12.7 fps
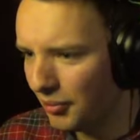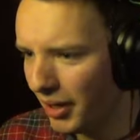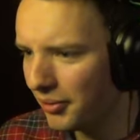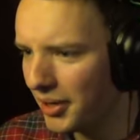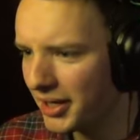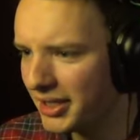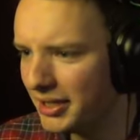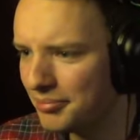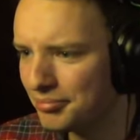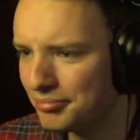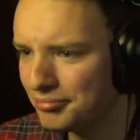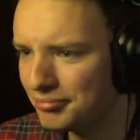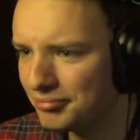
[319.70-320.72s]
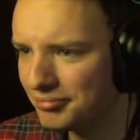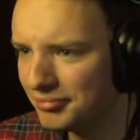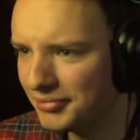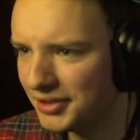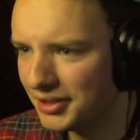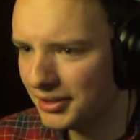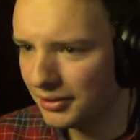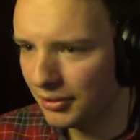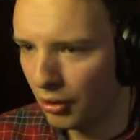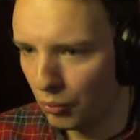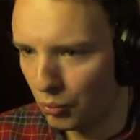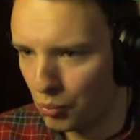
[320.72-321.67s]
why do I keep...
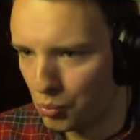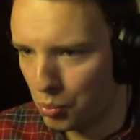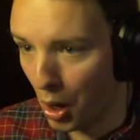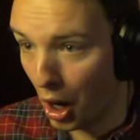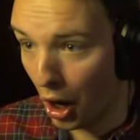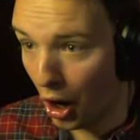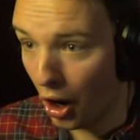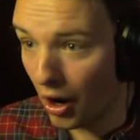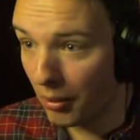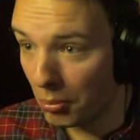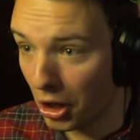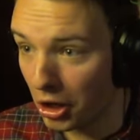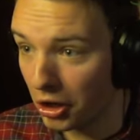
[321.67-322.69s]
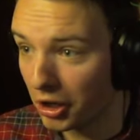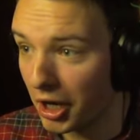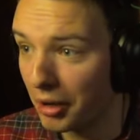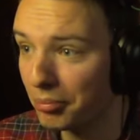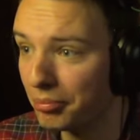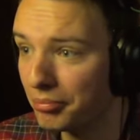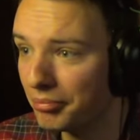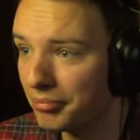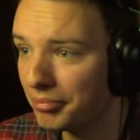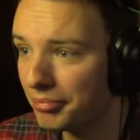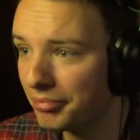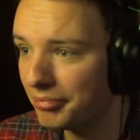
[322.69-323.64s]
Oh, oh, I murdered him.
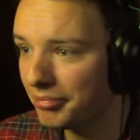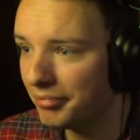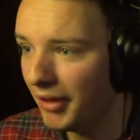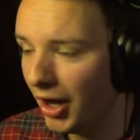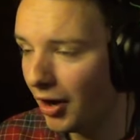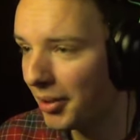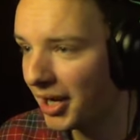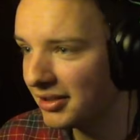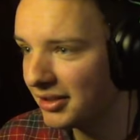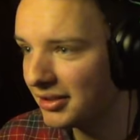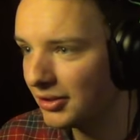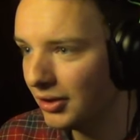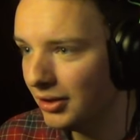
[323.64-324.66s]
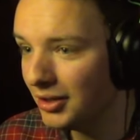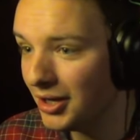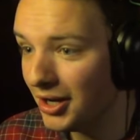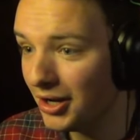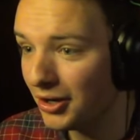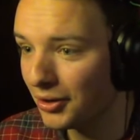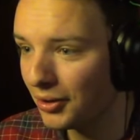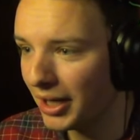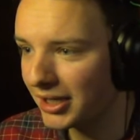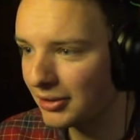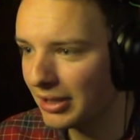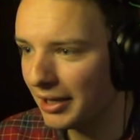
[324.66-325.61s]
Oh, but I did. Oh,
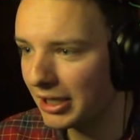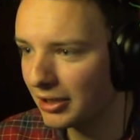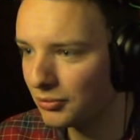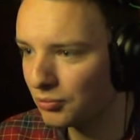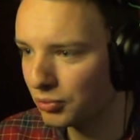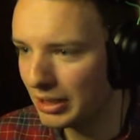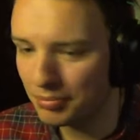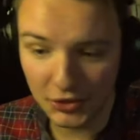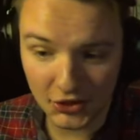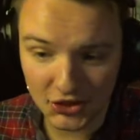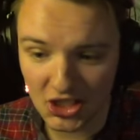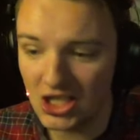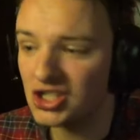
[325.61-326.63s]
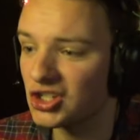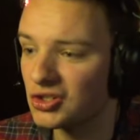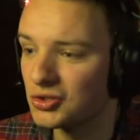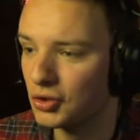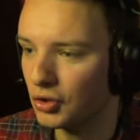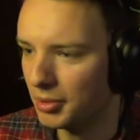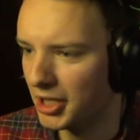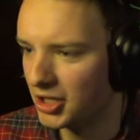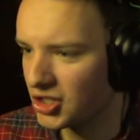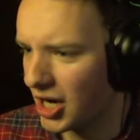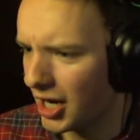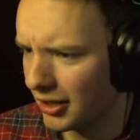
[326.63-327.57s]
I can, I can reap the season to be
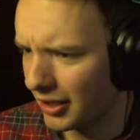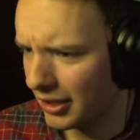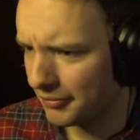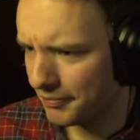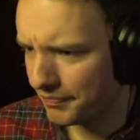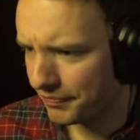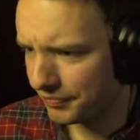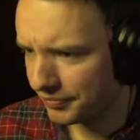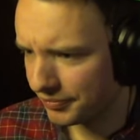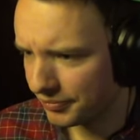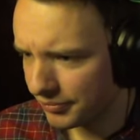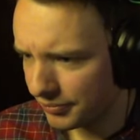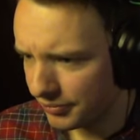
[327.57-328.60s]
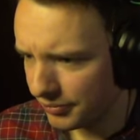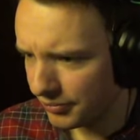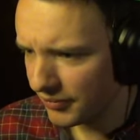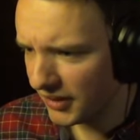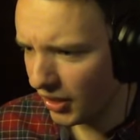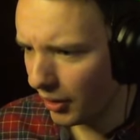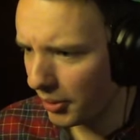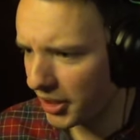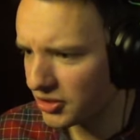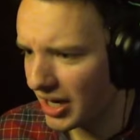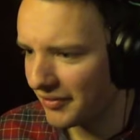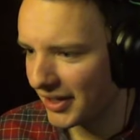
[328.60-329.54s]
jolly. No, I want
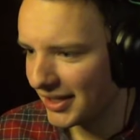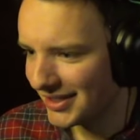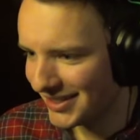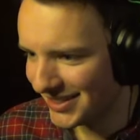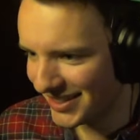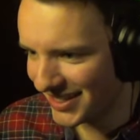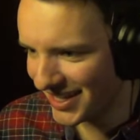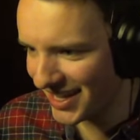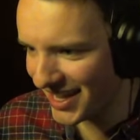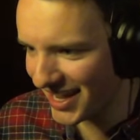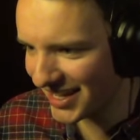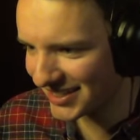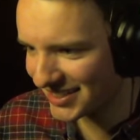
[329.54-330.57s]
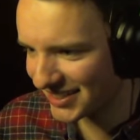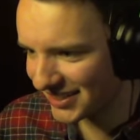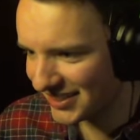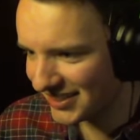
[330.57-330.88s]
to drive it. Yes.